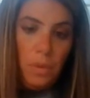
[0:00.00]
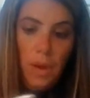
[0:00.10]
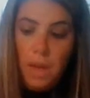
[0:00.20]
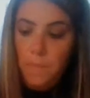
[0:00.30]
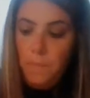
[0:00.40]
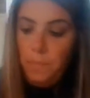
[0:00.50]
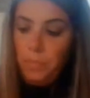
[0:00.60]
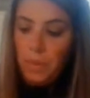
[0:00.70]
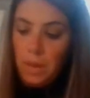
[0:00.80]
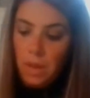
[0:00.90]
Okay?
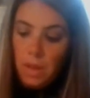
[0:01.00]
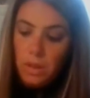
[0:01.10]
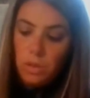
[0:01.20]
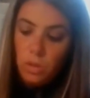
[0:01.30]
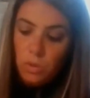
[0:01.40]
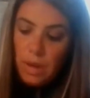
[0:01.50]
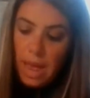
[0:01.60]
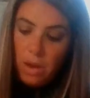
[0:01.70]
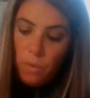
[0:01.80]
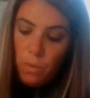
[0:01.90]

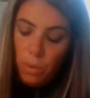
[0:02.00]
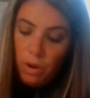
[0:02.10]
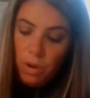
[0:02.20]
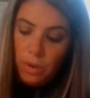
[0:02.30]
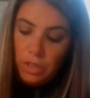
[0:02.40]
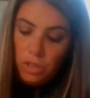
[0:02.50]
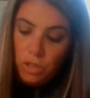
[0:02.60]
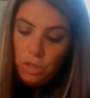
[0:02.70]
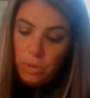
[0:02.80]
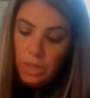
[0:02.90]
Now what we're going to
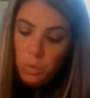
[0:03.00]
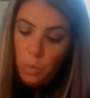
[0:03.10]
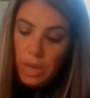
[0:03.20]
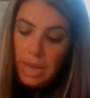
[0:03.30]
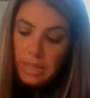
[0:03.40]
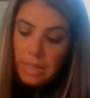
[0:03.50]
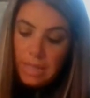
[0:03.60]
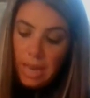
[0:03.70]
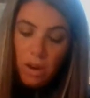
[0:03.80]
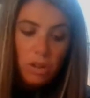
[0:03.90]
do is we get to
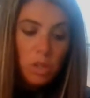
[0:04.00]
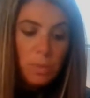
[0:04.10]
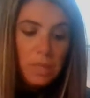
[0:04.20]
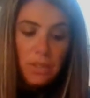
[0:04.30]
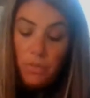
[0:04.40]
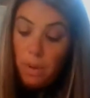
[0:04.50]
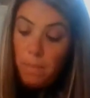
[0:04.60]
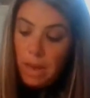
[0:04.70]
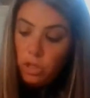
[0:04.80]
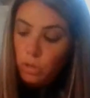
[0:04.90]
take our specific
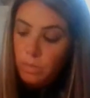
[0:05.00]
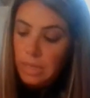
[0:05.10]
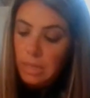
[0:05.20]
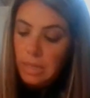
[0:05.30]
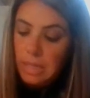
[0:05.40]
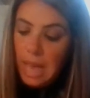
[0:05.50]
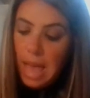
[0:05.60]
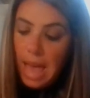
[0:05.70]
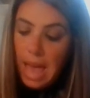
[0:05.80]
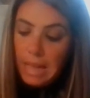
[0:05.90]
measurements
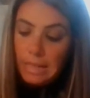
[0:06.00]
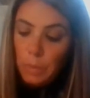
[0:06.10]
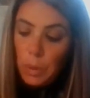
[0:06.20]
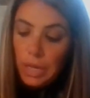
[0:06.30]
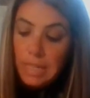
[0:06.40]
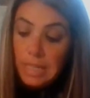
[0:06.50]
and we're going to